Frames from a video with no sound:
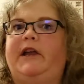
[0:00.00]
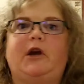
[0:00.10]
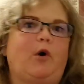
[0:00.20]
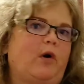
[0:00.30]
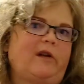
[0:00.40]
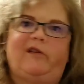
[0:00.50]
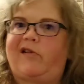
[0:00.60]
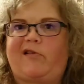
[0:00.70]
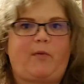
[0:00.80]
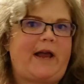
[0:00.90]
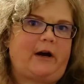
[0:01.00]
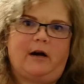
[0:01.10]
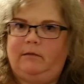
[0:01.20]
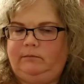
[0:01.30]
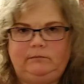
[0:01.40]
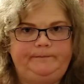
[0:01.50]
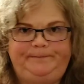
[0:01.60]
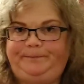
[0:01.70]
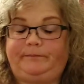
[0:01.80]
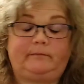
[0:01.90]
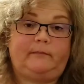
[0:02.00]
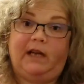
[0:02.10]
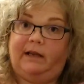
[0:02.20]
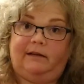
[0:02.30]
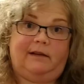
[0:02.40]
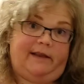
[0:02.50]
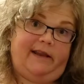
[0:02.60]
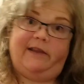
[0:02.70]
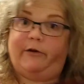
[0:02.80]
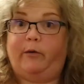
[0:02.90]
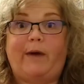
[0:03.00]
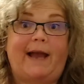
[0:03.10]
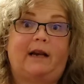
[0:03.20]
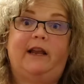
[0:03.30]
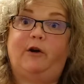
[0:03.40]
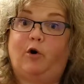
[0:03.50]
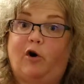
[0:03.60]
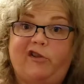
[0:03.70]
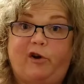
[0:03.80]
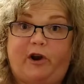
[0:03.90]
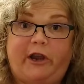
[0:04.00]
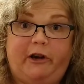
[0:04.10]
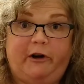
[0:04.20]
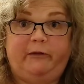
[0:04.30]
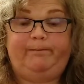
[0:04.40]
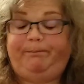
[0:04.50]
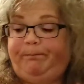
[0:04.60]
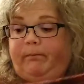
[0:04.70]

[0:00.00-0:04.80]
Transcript: a yoked sweater, either raglan or circular